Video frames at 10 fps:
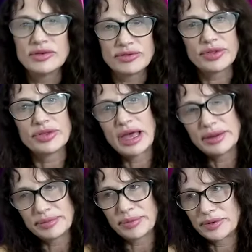for
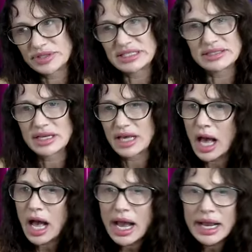that person to
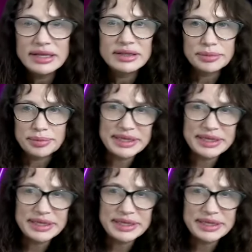kind of